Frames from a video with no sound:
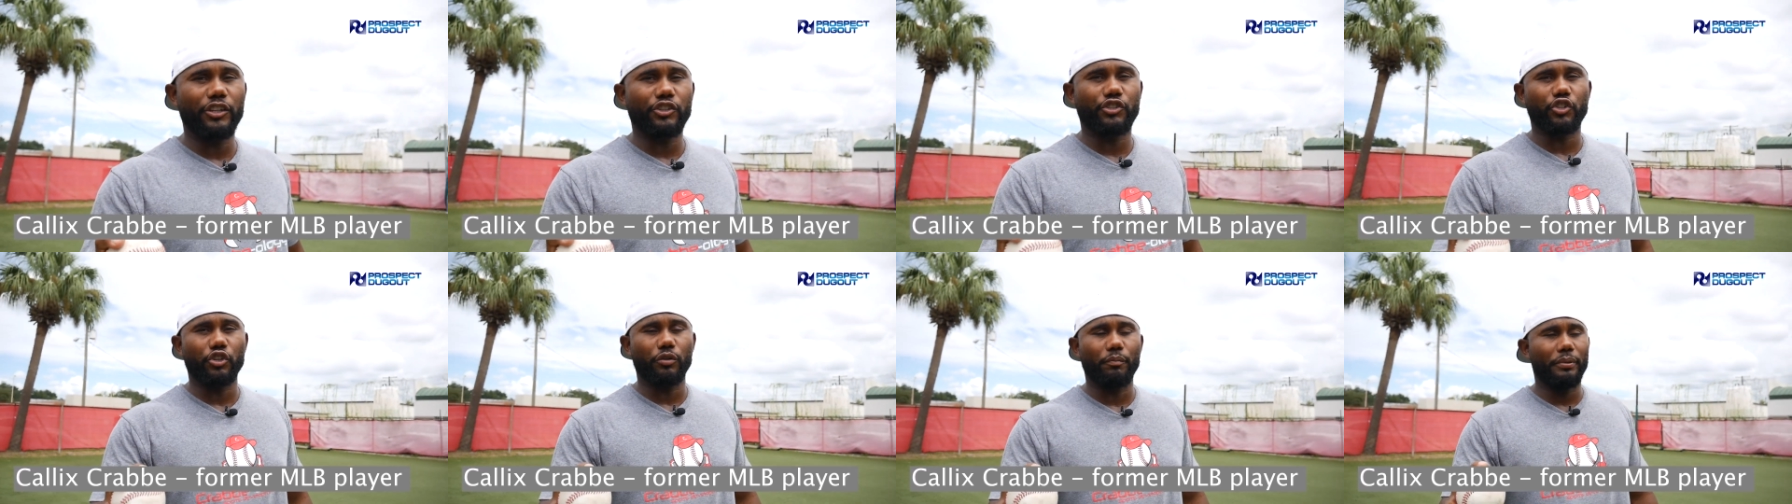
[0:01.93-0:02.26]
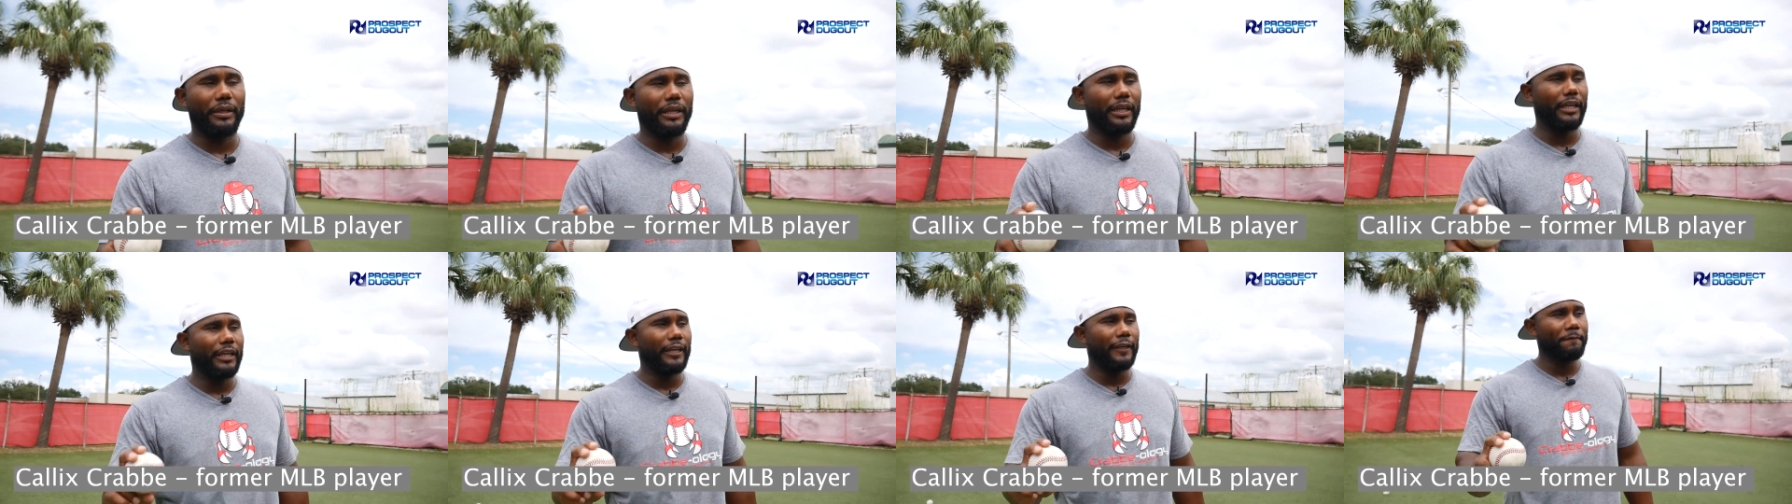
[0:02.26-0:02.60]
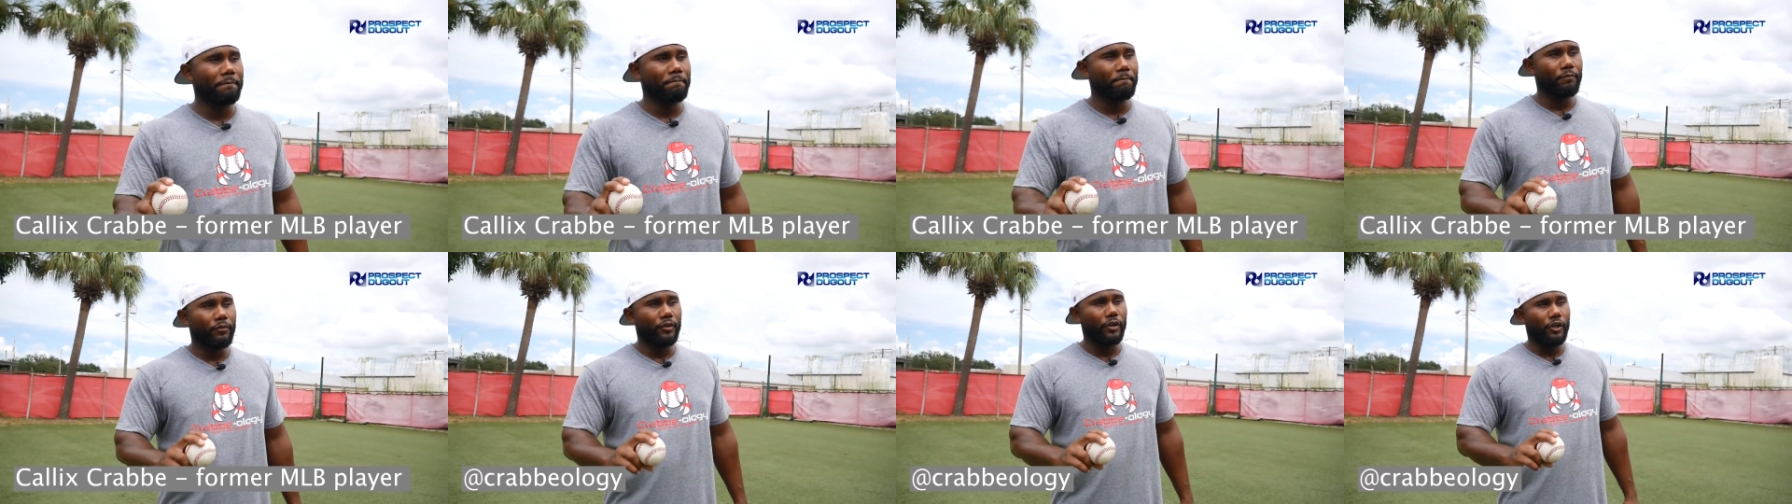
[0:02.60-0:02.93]
kid should
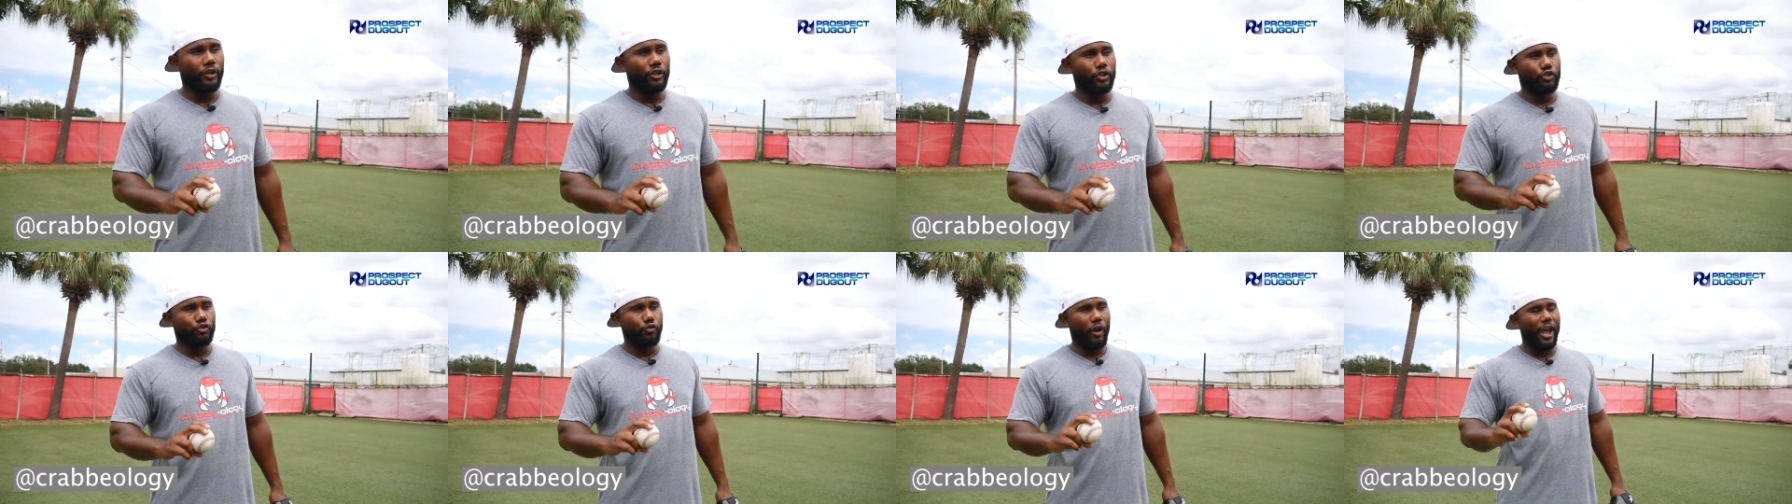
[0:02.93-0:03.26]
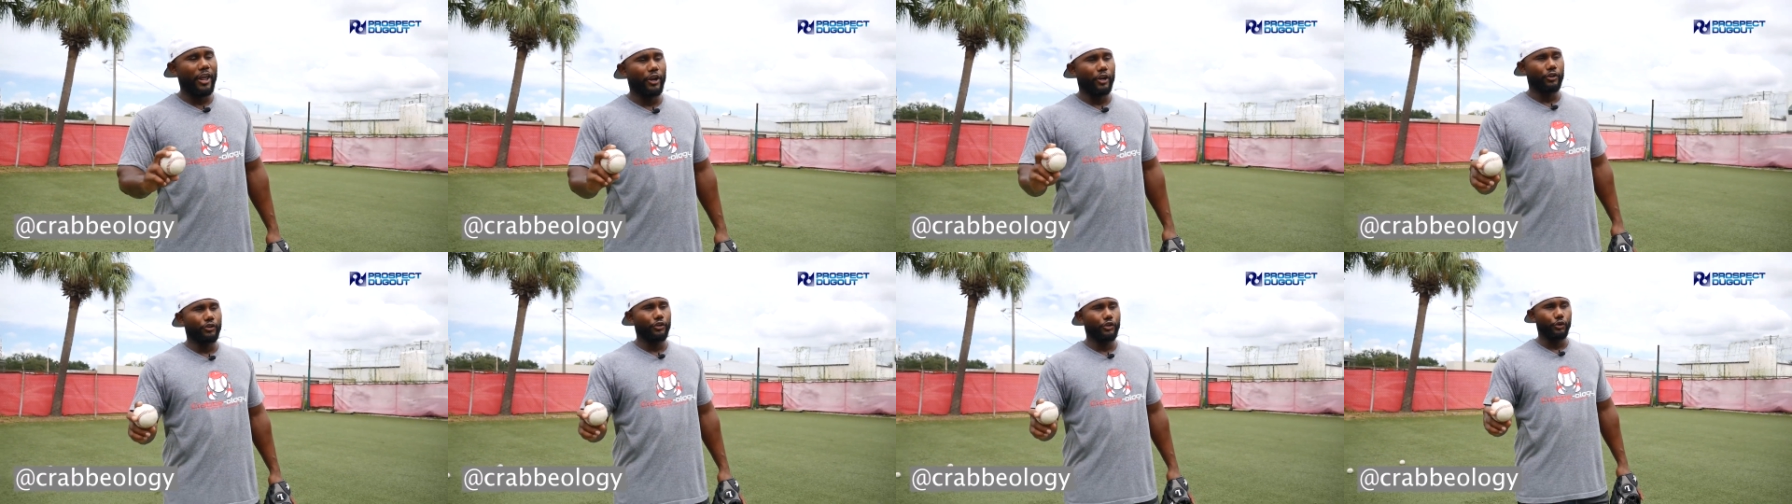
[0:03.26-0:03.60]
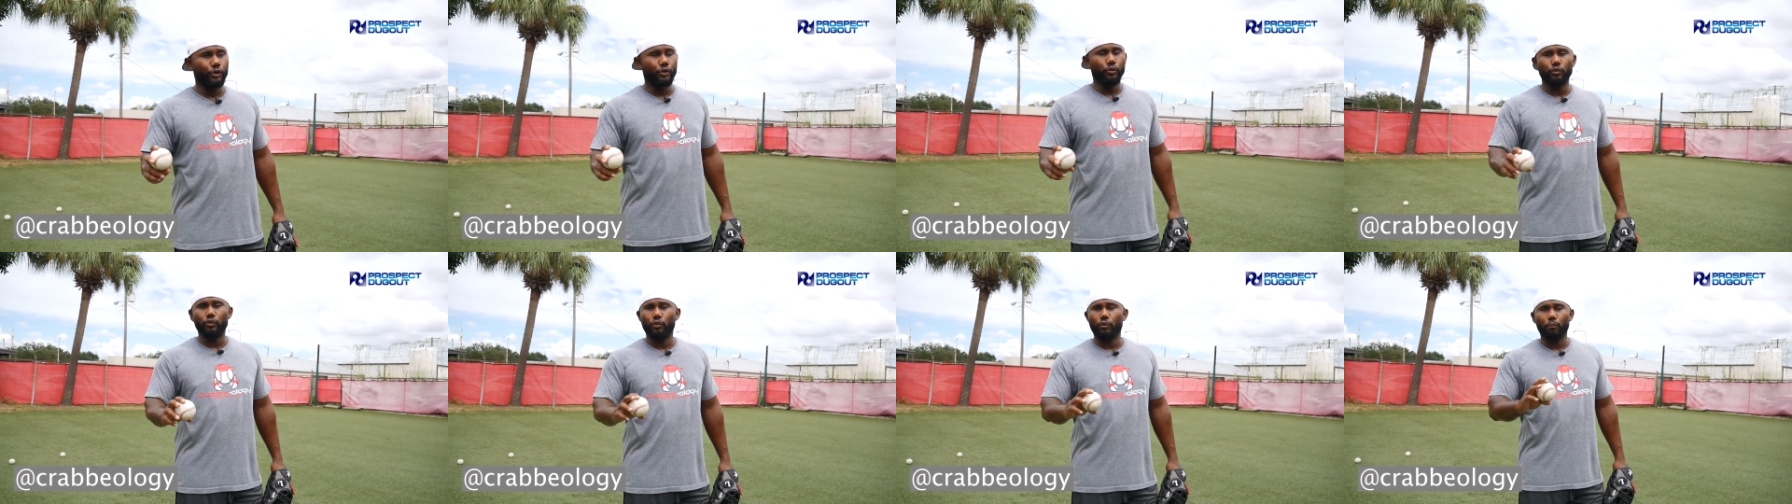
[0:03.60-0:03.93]
be trying to
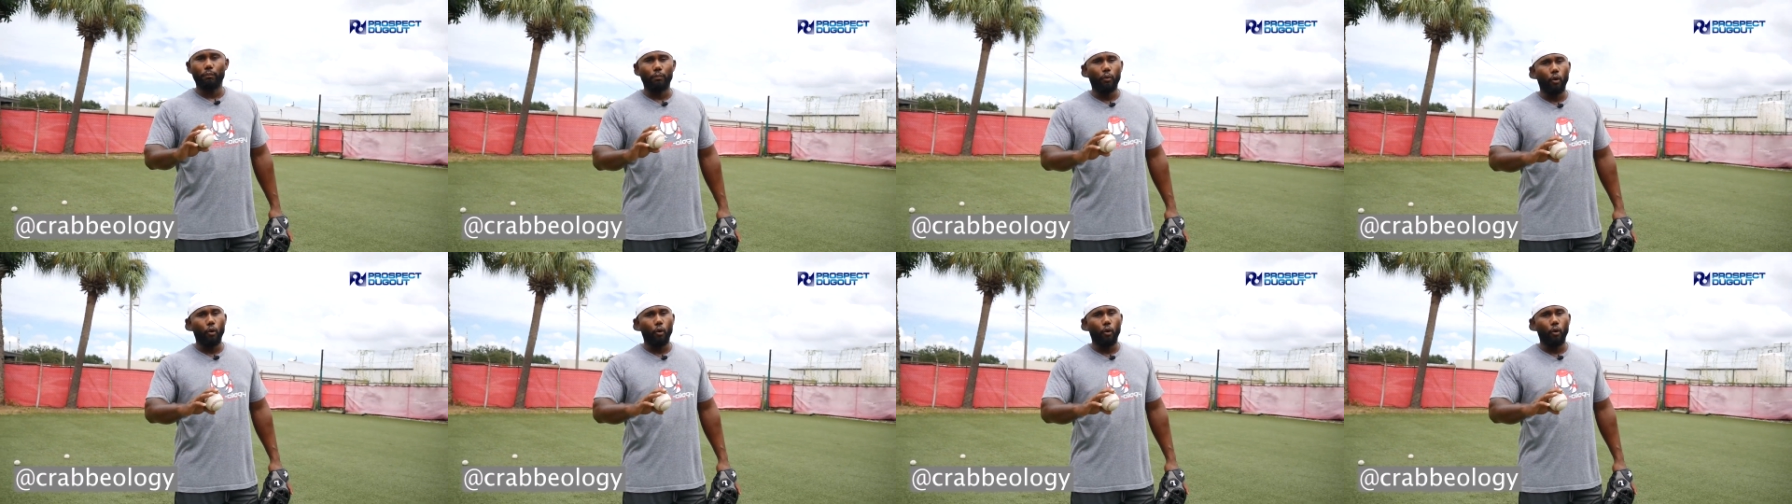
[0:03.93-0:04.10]
do,